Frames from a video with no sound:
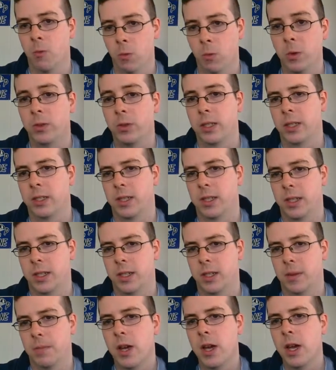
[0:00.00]
root the
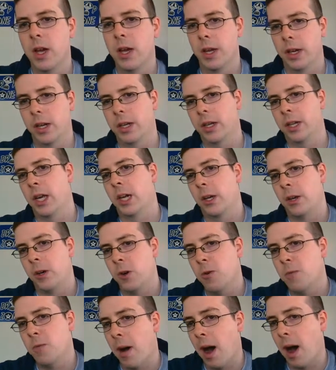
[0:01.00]
system, get a
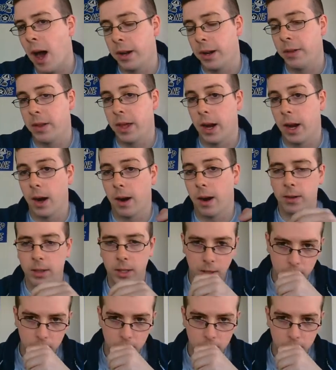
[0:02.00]
new mod in there,